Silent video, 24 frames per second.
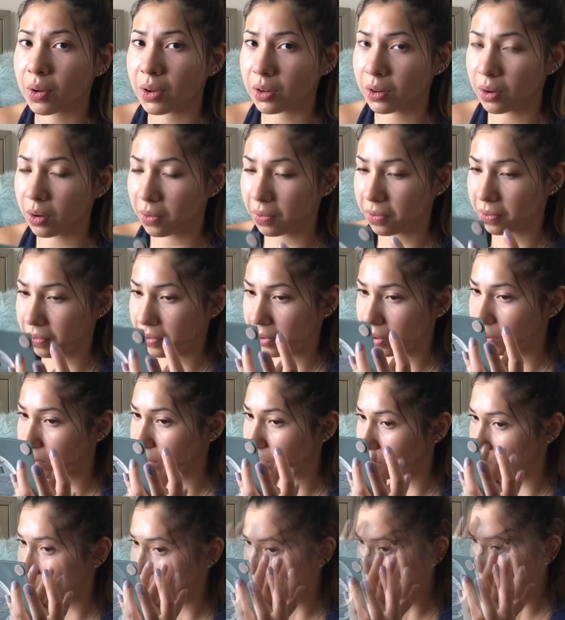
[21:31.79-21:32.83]
You don't feel
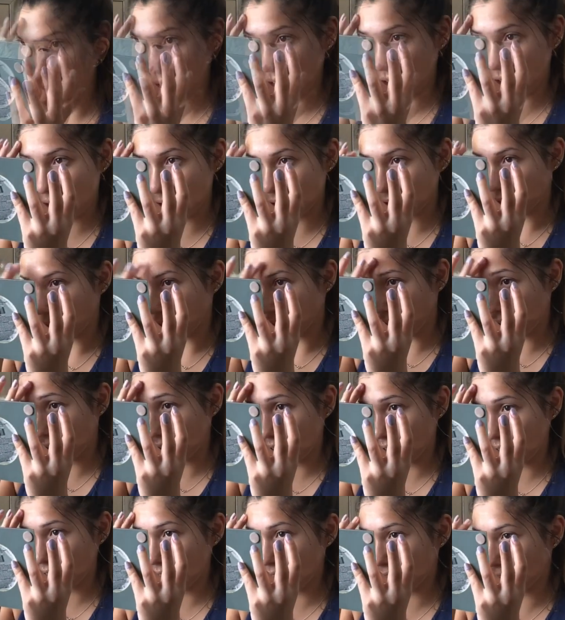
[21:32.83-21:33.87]
so dry. So yeah, so the
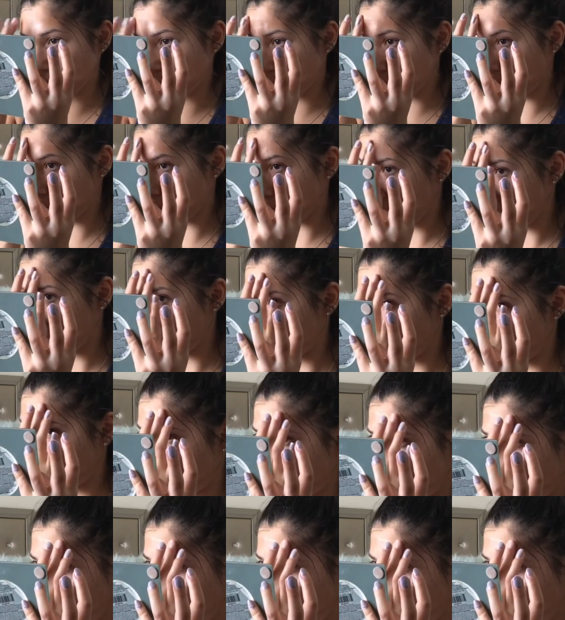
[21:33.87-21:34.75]
honey's doing what I said it